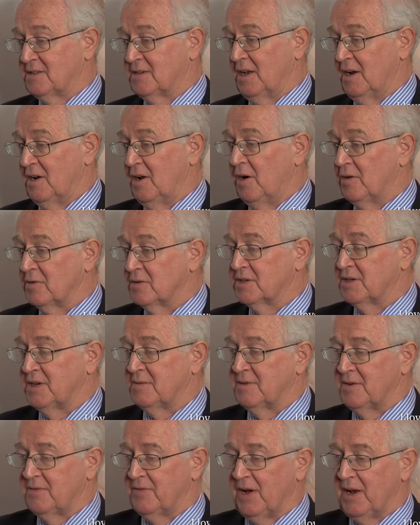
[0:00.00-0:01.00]
a
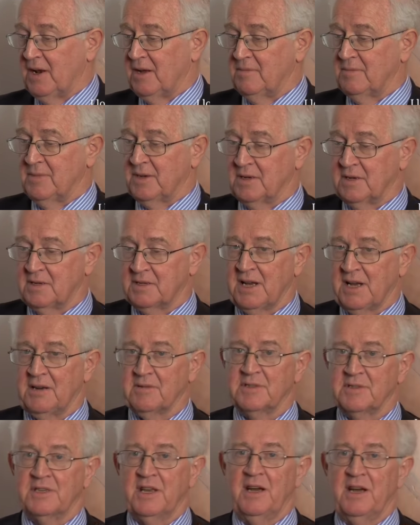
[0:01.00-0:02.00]
long-term development
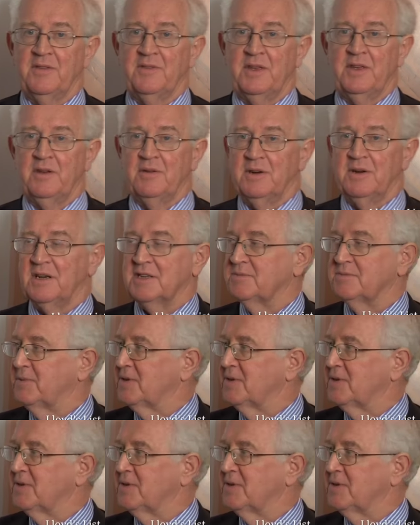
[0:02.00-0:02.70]
outside the US,